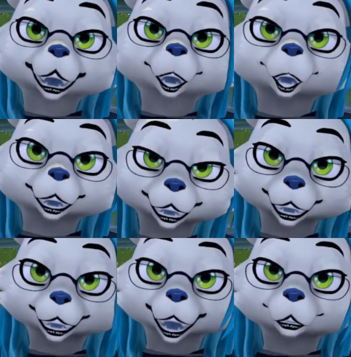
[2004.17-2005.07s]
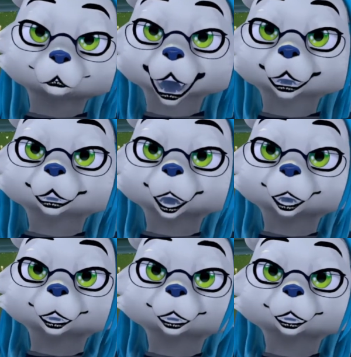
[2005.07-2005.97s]
well
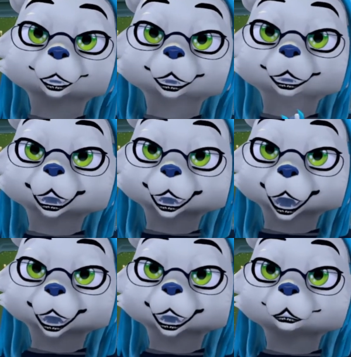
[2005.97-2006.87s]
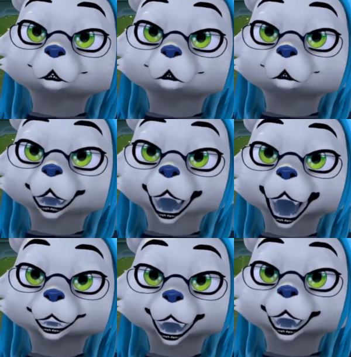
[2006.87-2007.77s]
for him like
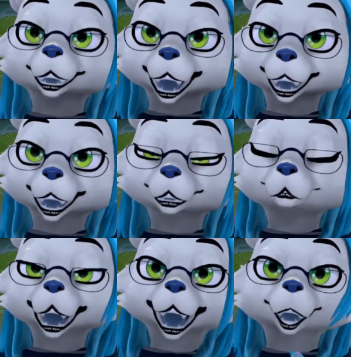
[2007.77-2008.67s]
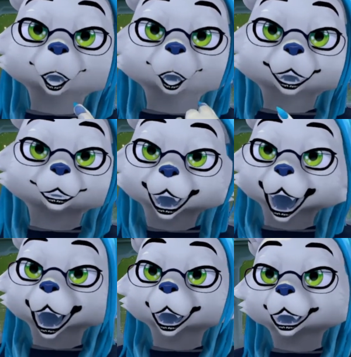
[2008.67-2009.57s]
as a character. Like he wants to
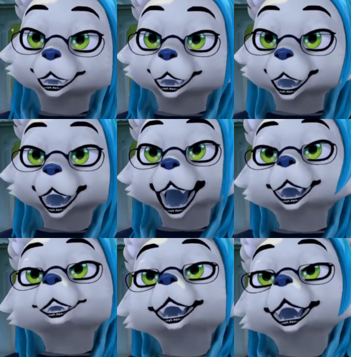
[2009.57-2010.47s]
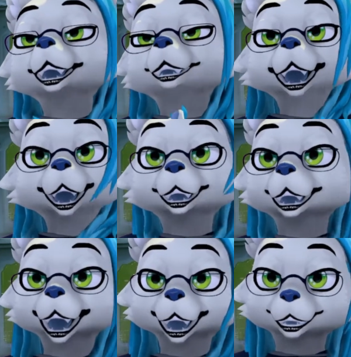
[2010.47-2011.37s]
become a vampire, but he doesn't really
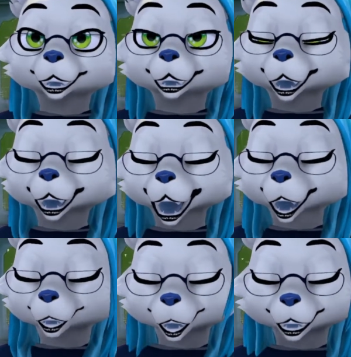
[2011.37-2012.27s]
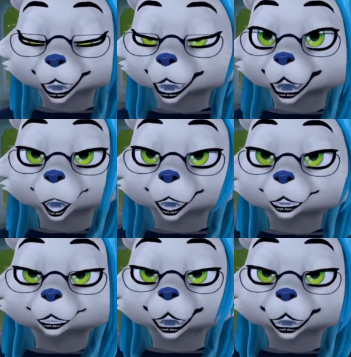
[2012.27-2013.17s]
understand what the world he
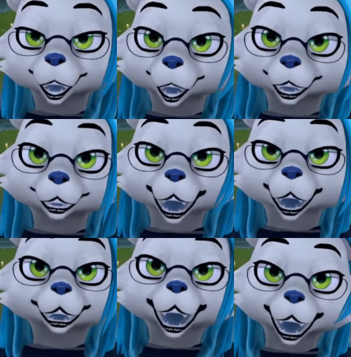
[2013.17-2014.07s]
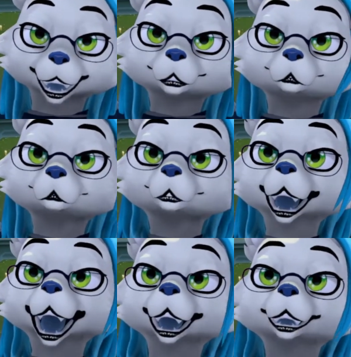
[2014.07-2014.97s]
wants in on is about.
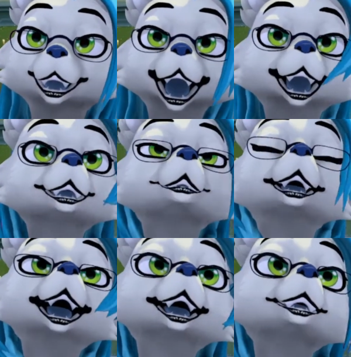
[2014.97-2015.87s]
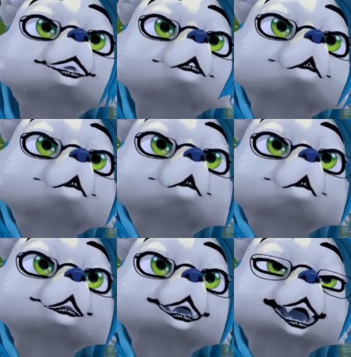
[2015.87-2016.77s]
Like he's got like
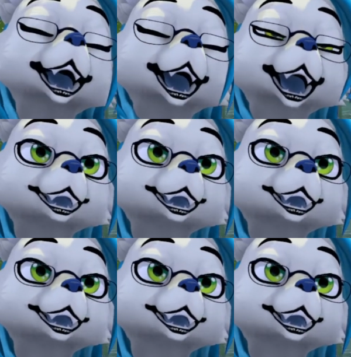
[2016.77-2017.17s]
he's got about